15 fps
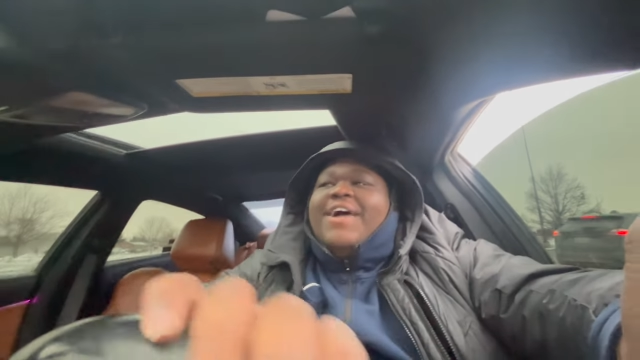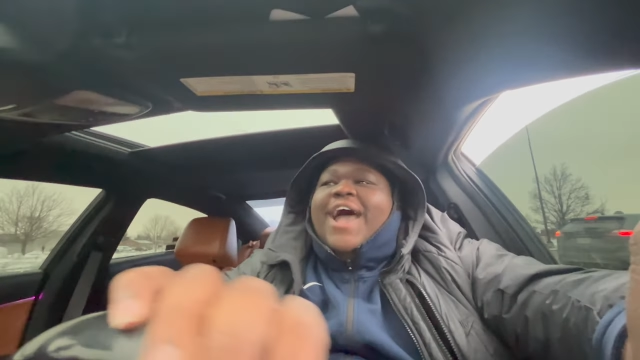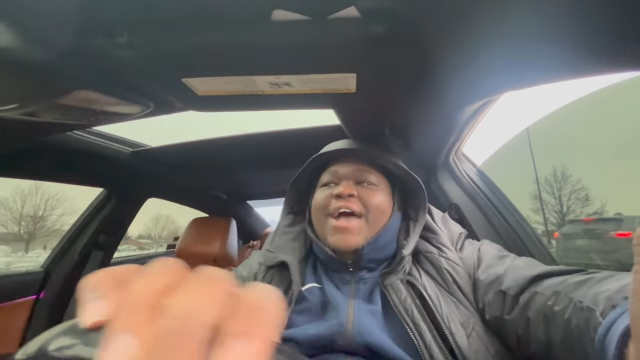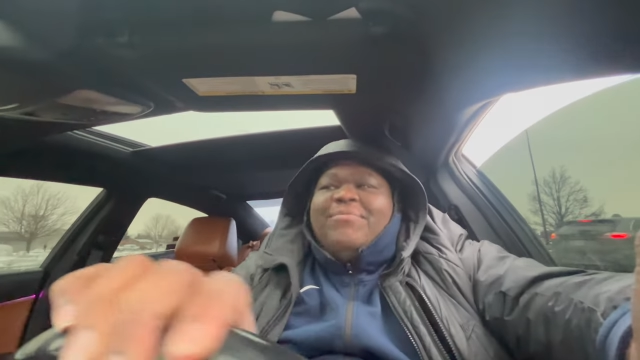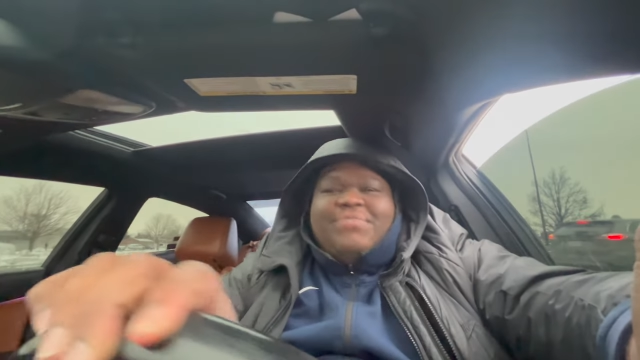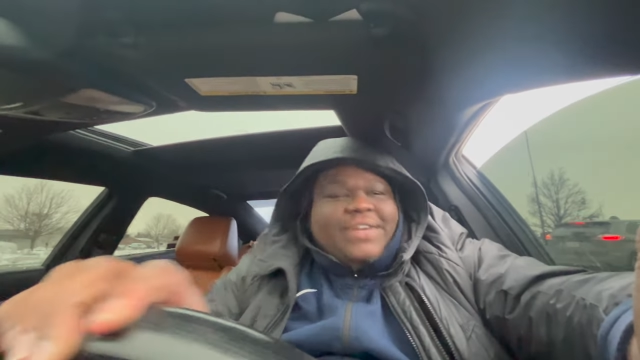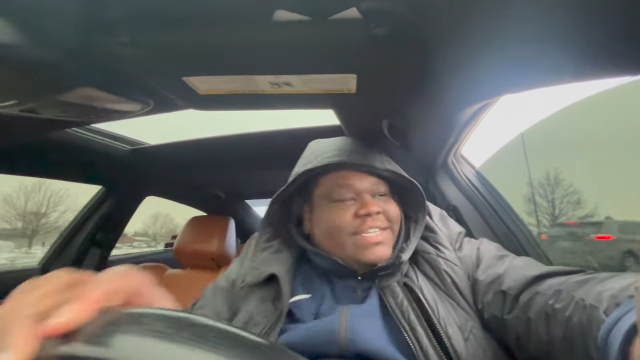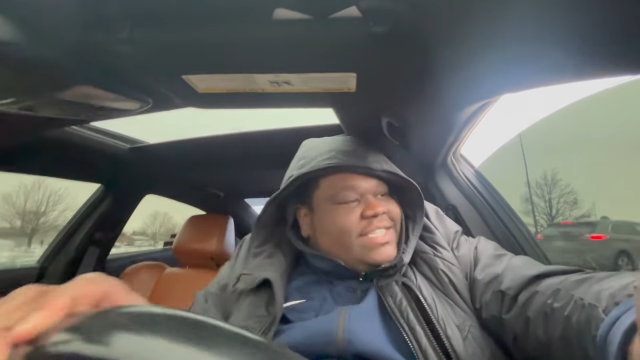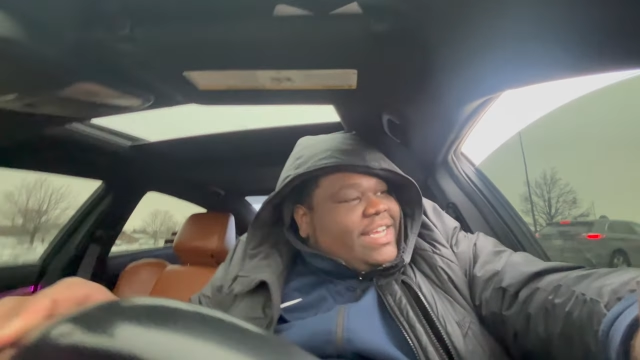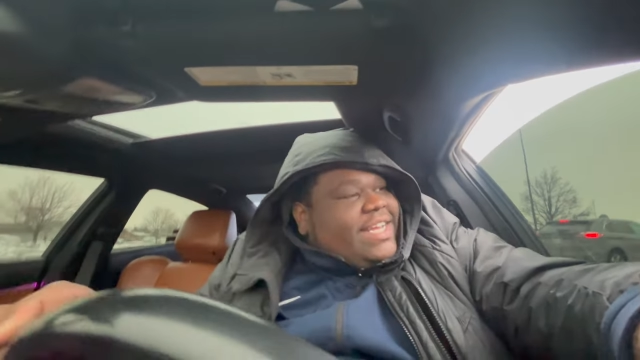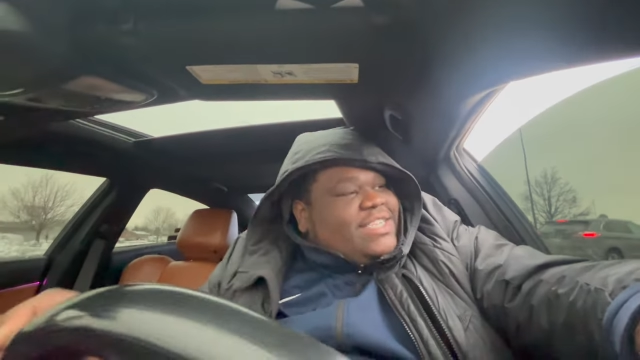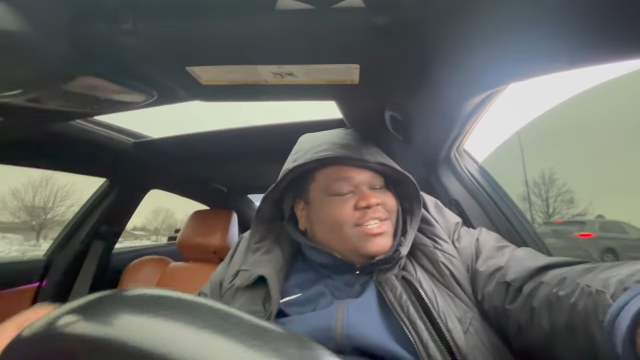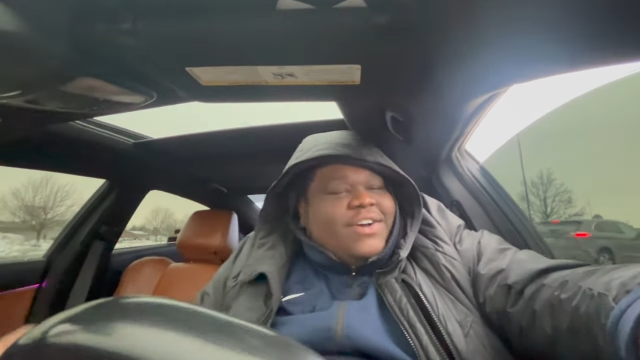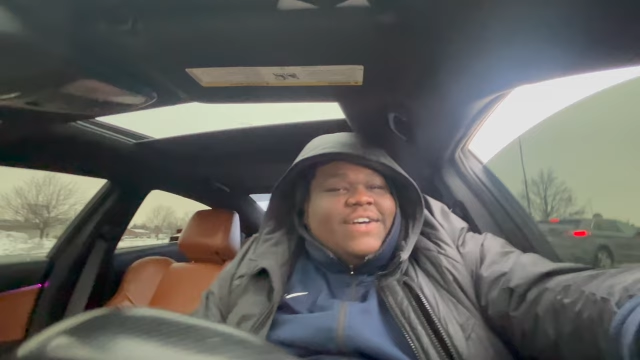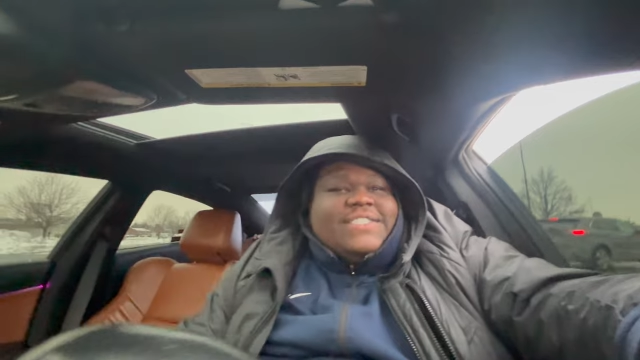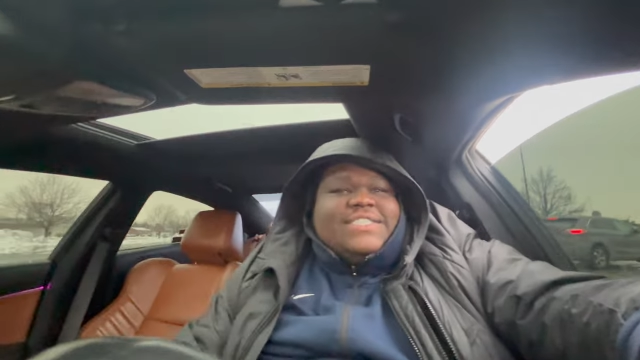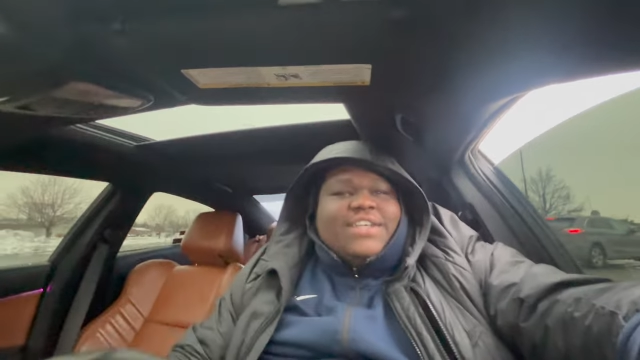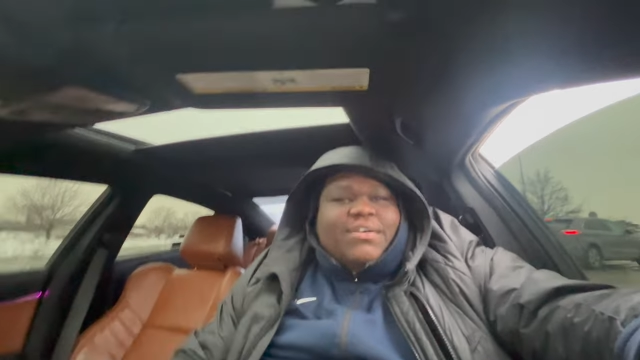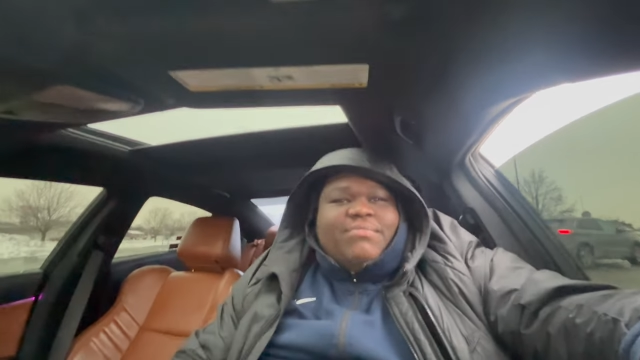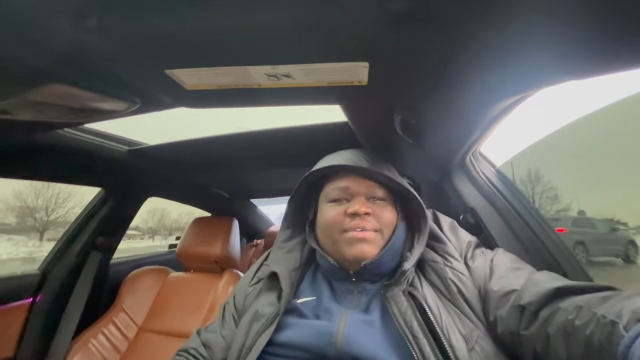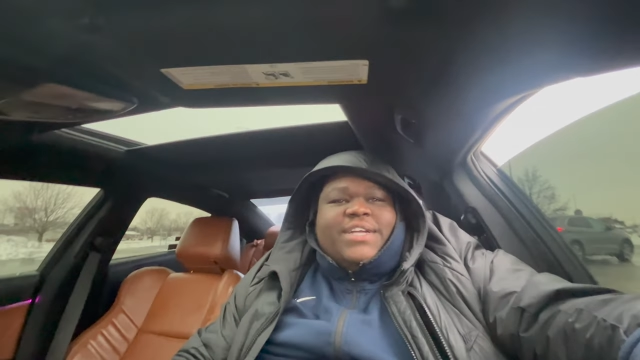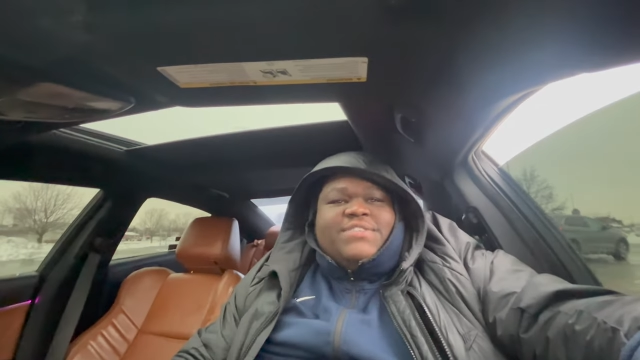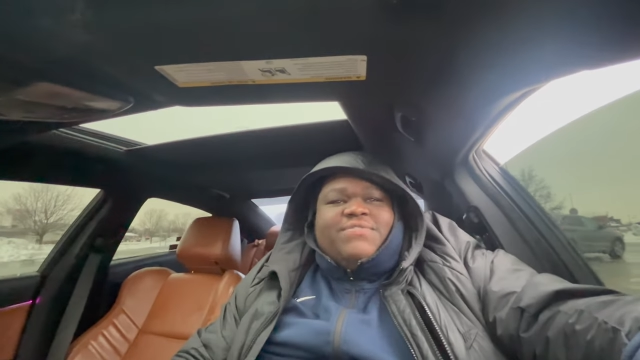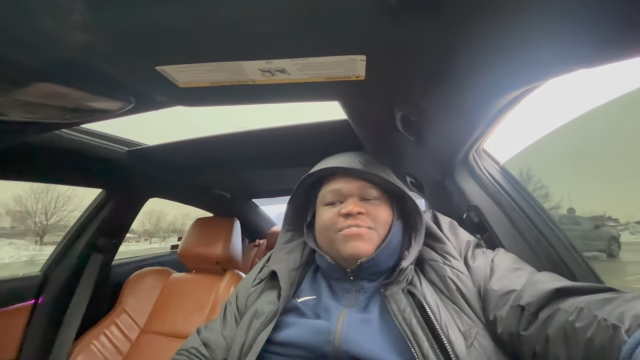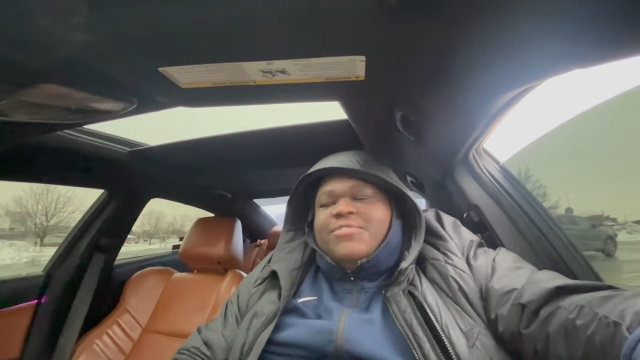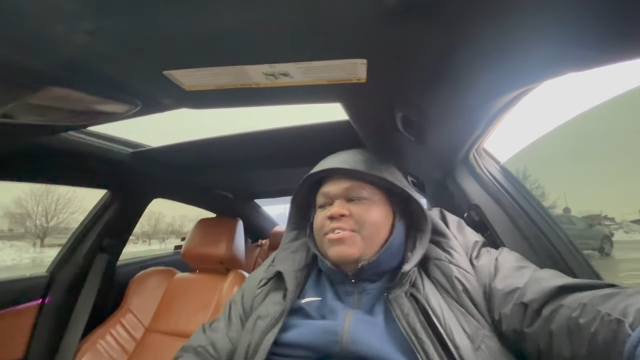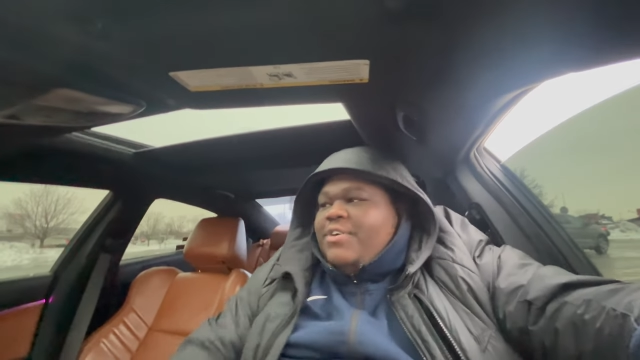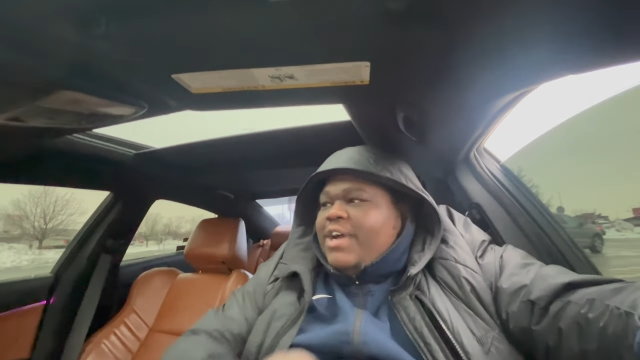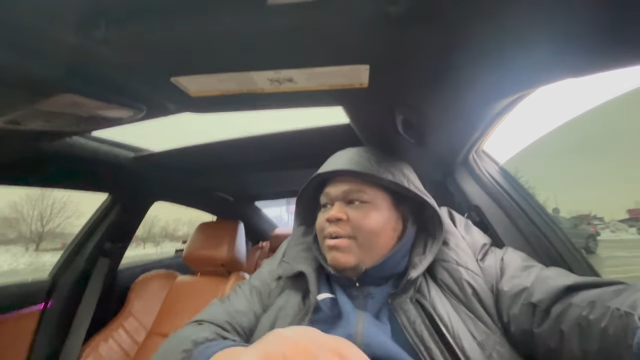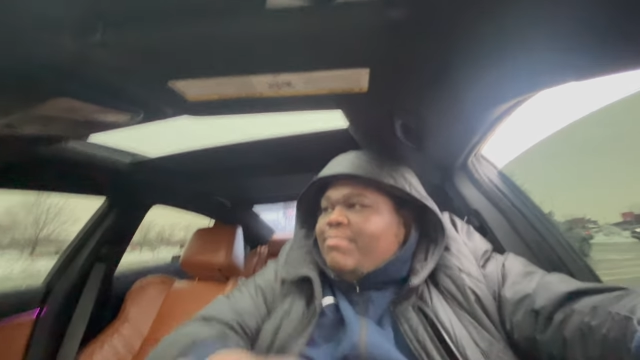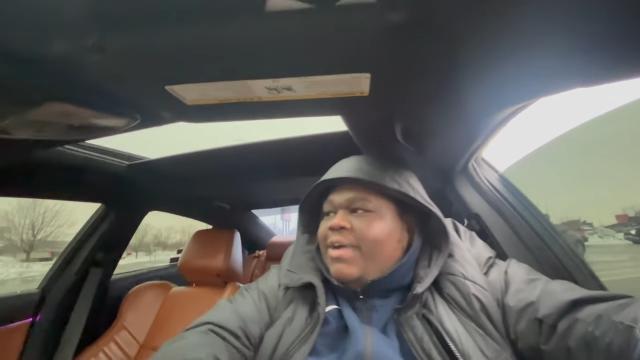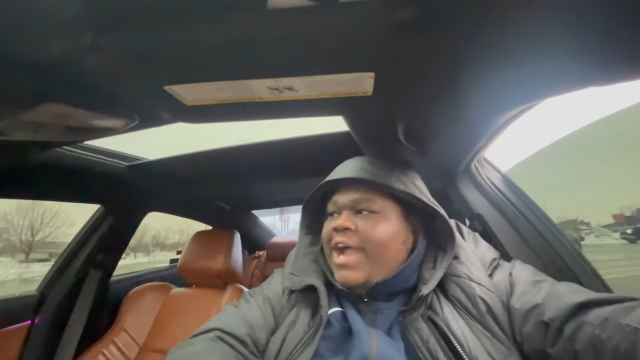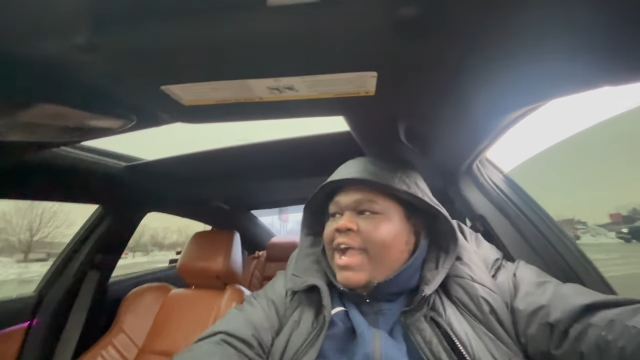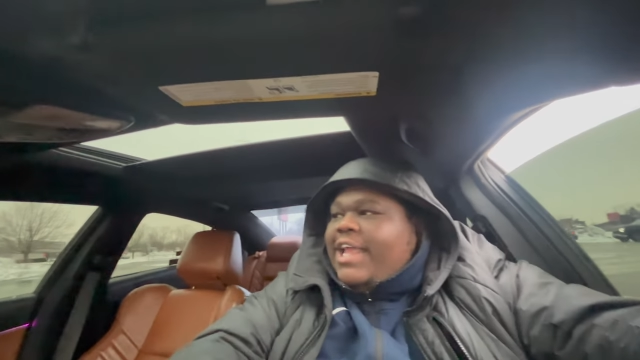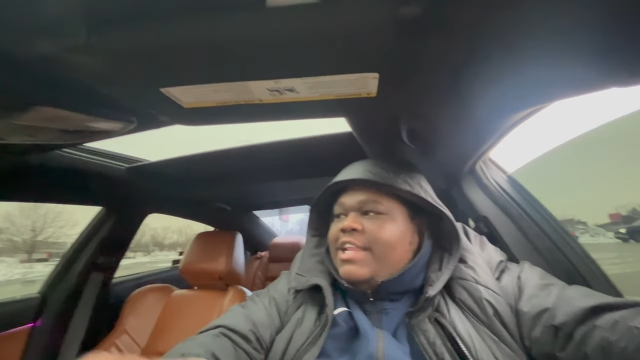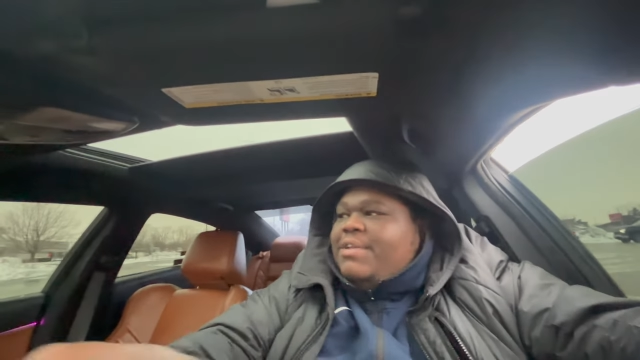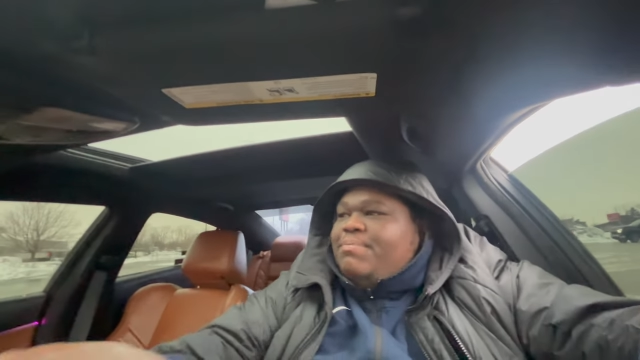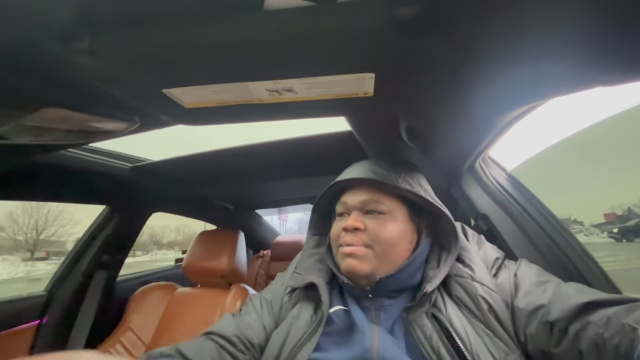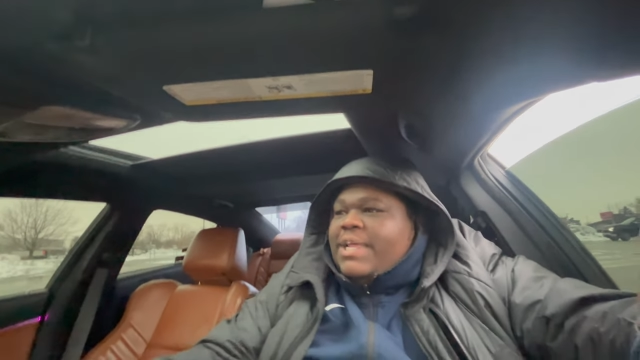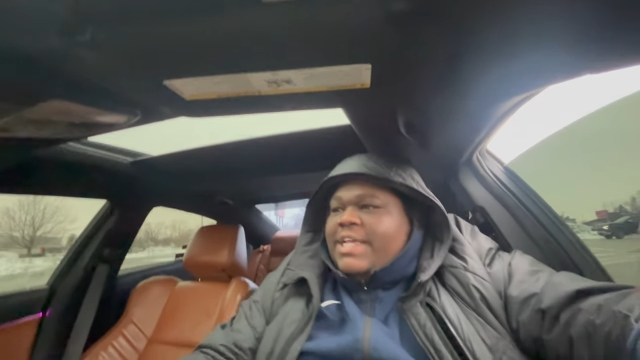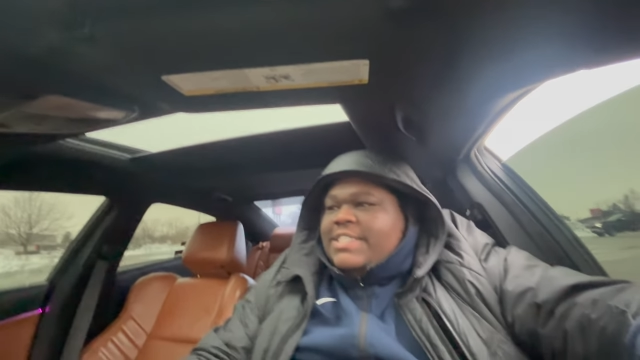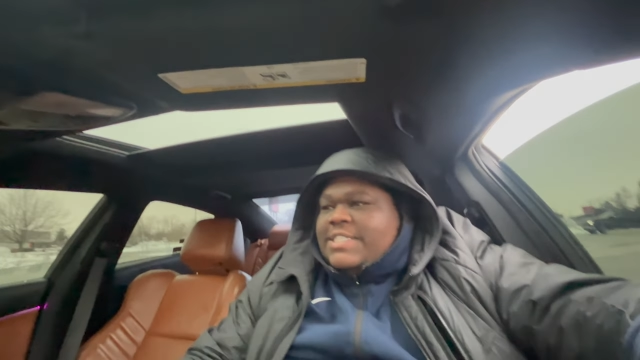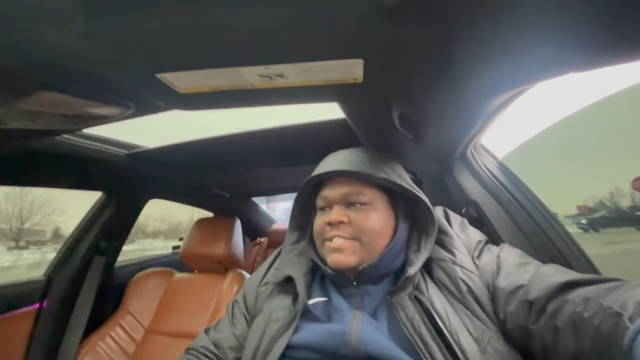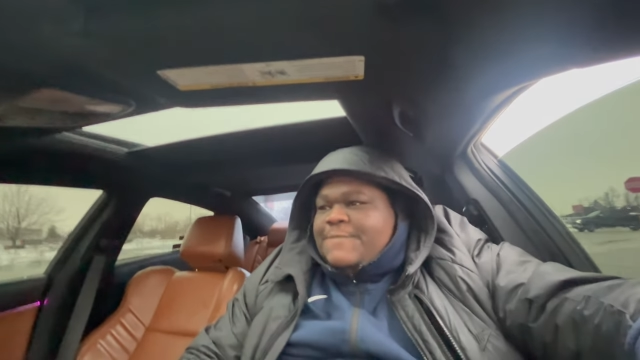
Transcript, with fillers: I appreciate y'all so much, for real. I'm highly blessed.